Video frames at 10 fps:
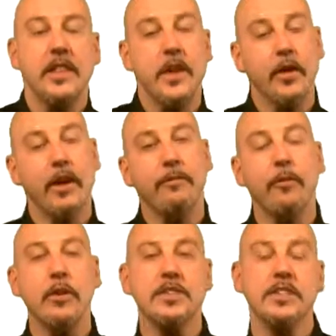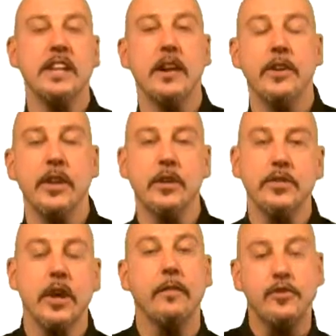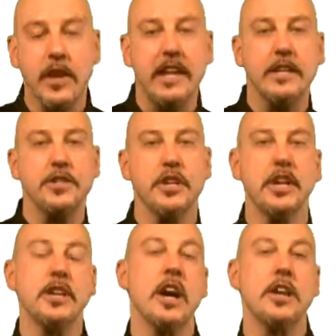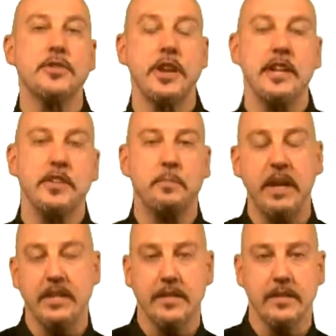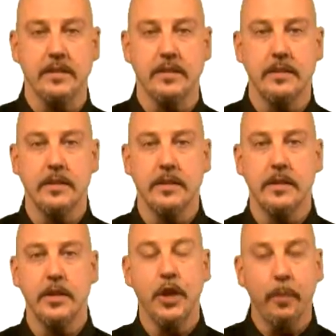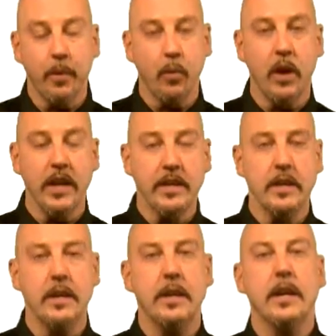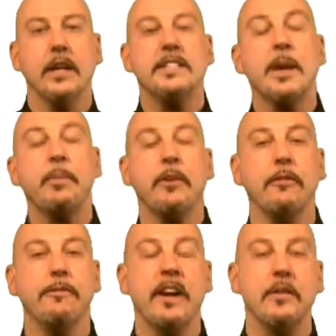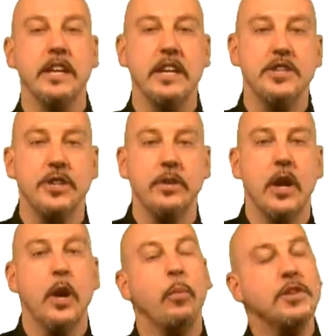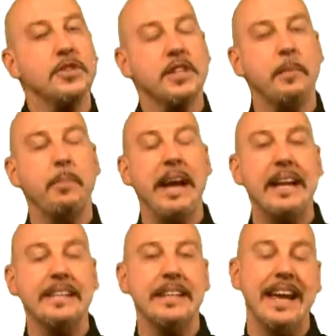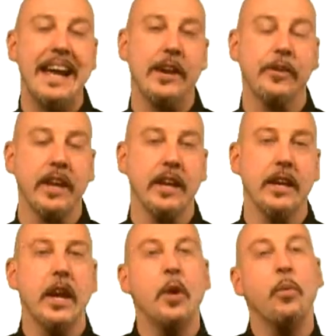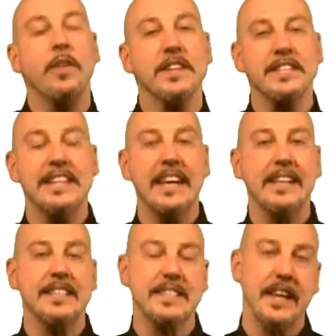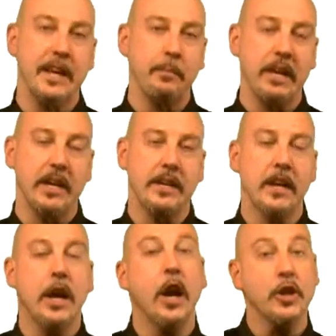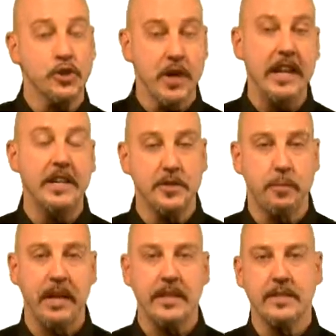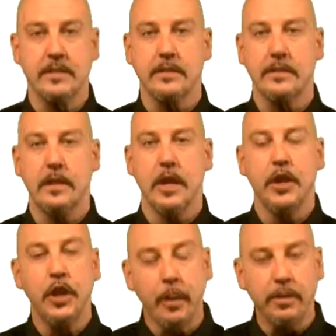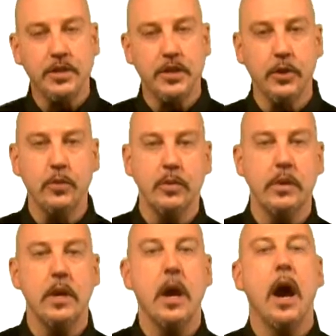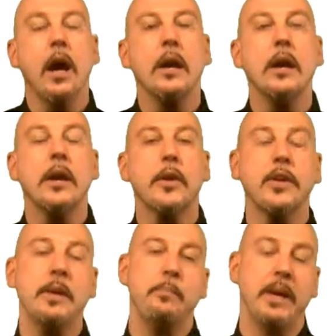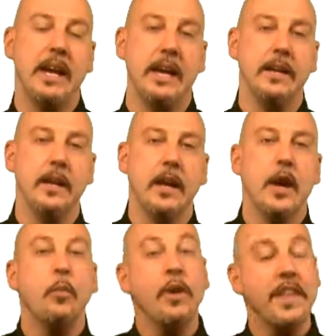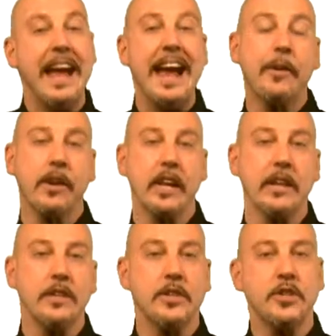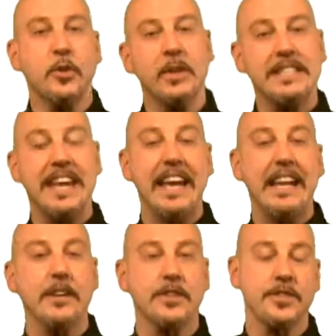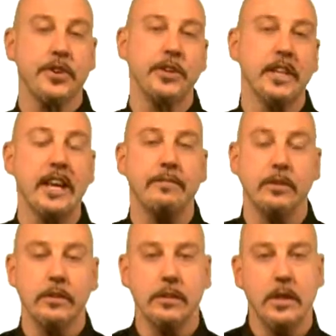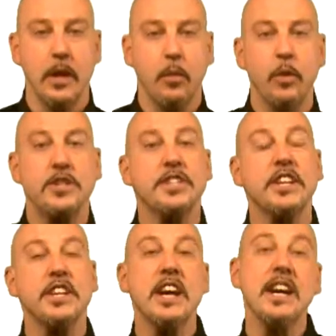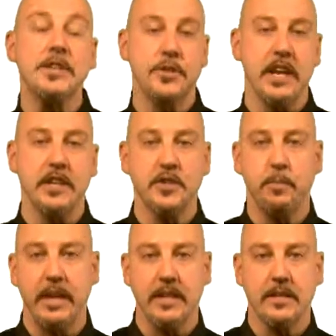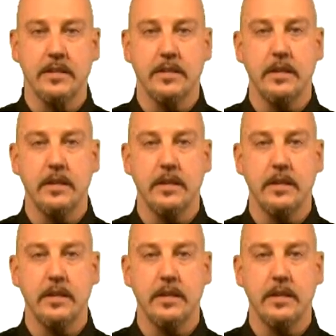there are 4 scenarios of drainage and non-drainage bases. Number 1, a typical foundation, which is compacted aggregate with a sand setting bed, a drainage base. Number 2, a concrete pad with aggregate to attain a certain level, which is a non-drainage base.